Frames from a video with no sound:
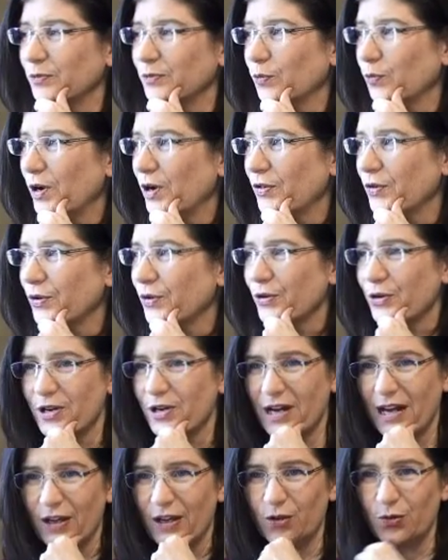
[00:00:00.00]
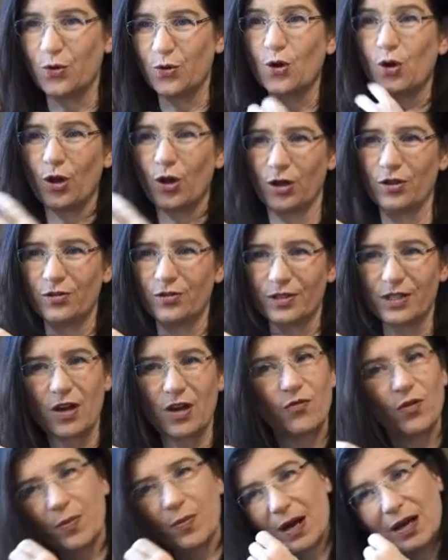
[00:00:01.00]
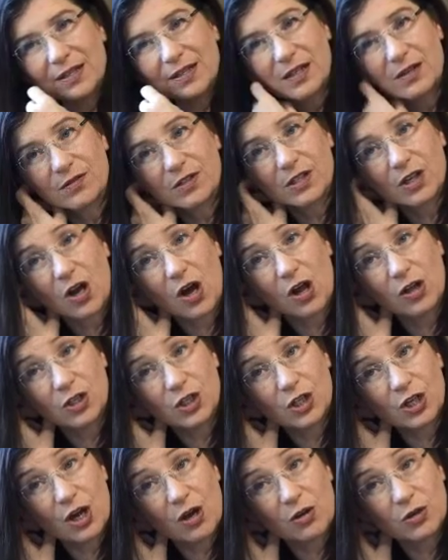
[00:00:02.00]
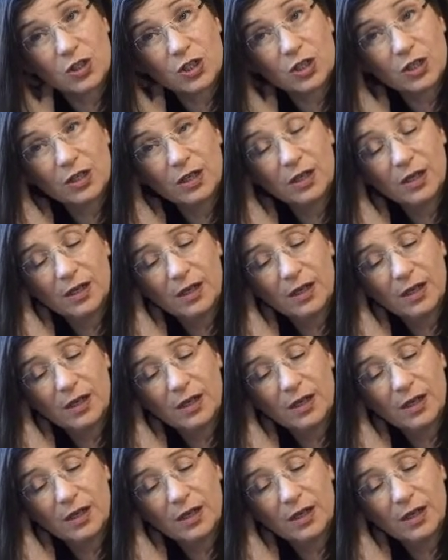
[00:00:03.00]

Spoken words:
whether or not you call yourself a positive psychology coach.